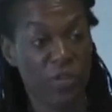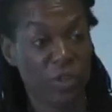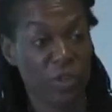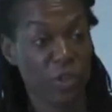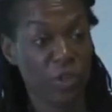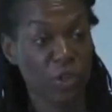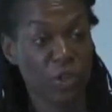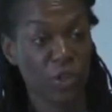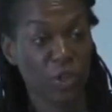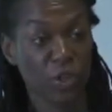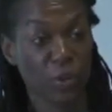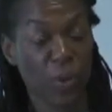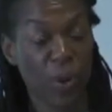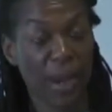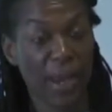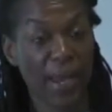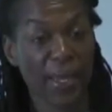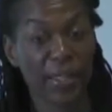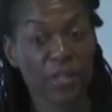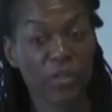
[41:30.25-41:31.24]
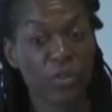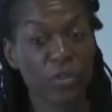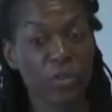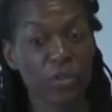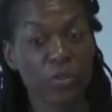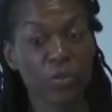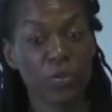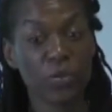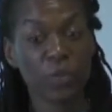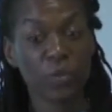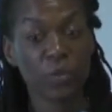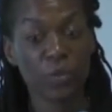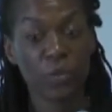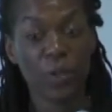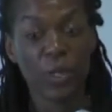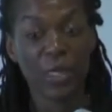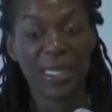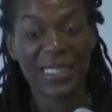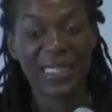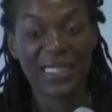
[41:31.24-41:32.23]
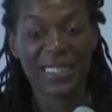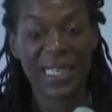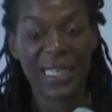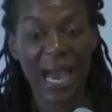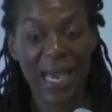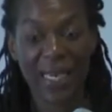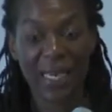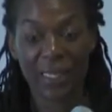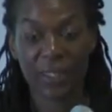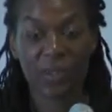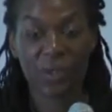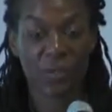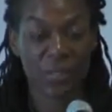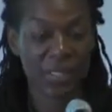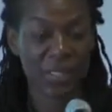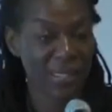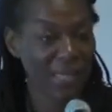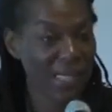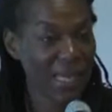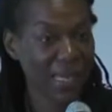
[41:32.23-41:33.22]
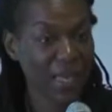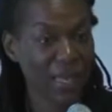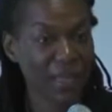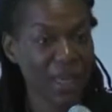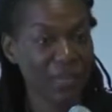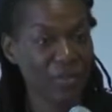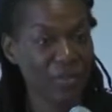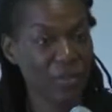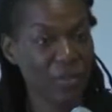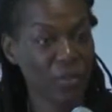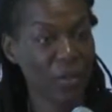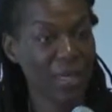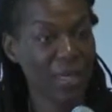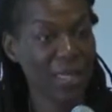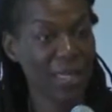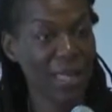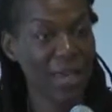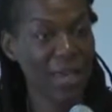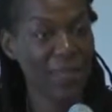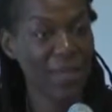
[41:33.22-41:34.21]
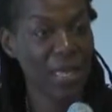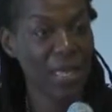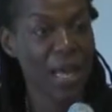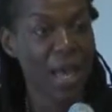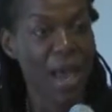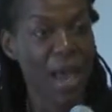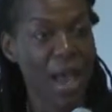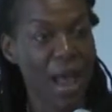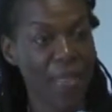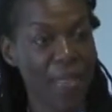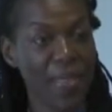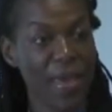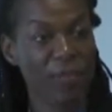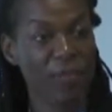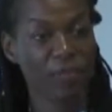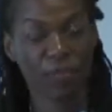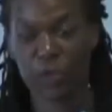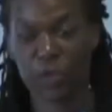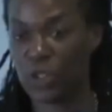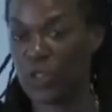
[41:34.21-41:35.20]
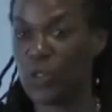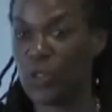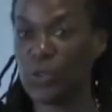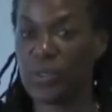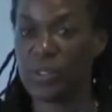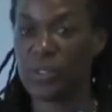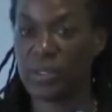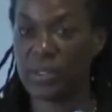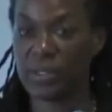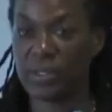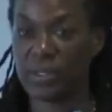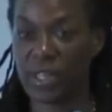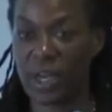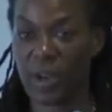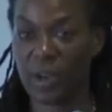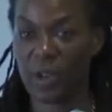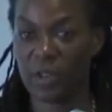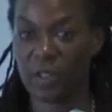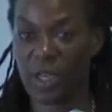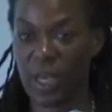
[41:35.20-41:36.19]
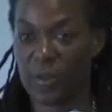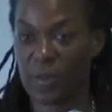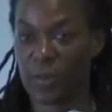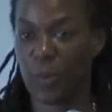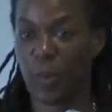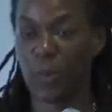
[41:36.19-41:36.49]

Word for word: to, to try to diagnose the psychological climate and then reduce stereotypes.